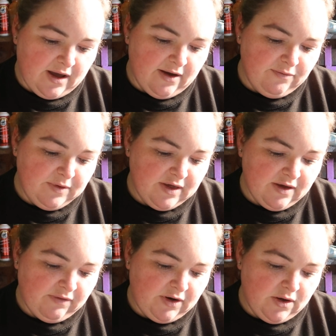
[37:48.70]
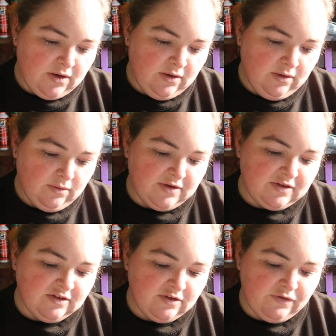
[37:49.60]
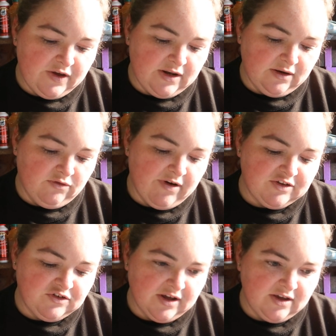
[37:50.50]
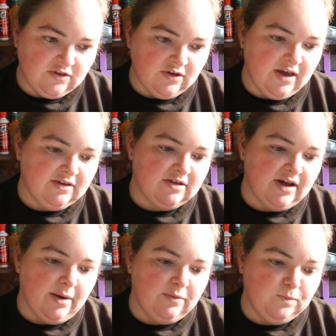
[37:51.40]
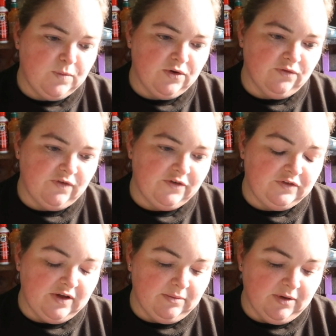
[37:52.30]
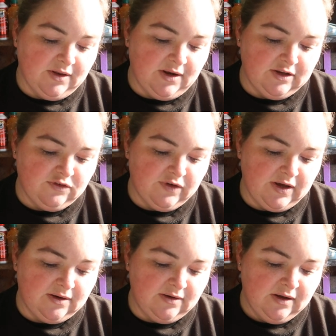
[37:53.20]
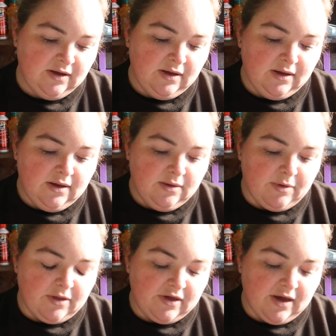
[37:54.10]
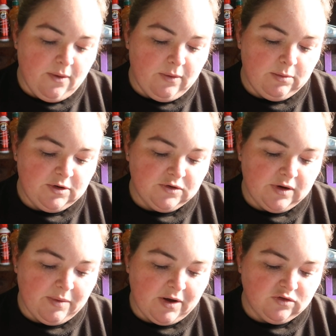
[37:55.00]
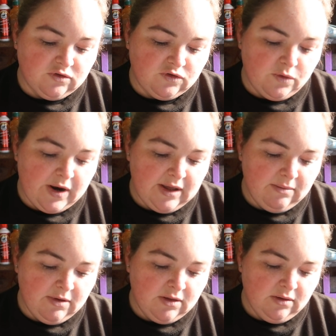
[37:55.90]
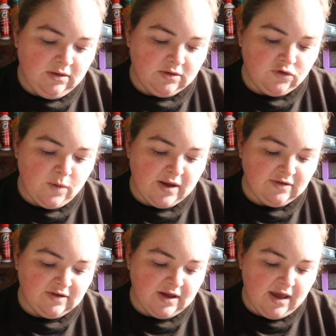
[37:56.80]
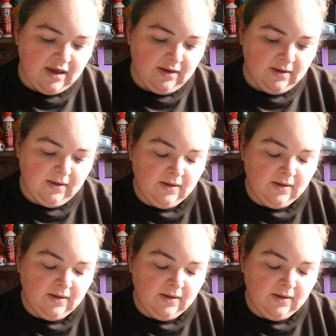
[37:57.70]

I've been given a, well, it says to feed gradually, so yesterday I put 15 mil in each feed, but I think I want to be doing about 20 mil twice a day.